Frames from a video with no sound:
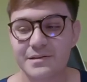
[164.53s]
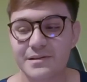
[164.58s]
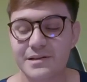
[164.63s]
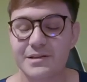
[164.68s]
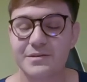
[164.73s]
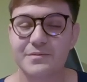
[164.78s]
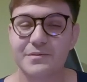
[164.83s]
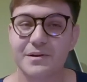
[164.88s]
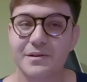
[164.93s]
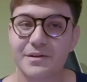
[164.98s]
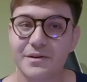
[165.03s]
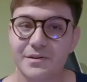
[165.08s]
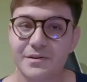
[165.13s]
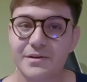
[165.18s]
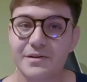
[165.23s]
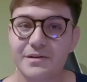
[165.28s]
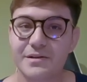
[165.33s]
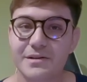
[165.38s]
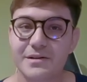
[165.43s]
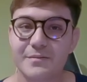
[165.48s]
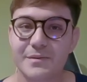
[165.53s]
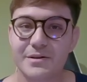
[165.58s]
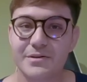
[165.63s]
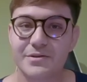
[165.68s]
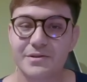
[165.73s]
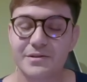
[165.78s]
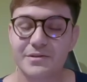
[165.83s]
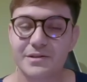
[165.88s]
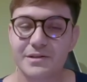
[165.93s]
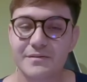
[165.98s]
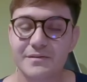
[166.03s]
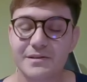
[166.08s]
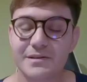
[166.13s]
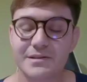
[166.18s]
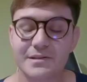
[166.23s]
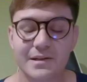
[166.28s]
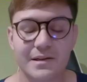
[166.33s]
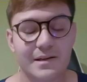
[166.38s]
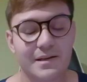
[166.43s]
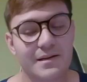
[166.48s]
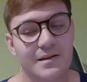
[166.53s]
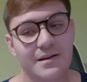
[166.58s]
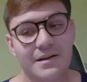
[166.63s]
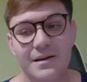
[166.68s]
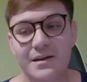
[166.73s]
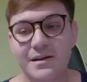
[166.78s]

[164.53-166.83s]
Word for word: That's another good thing about truck driving is that,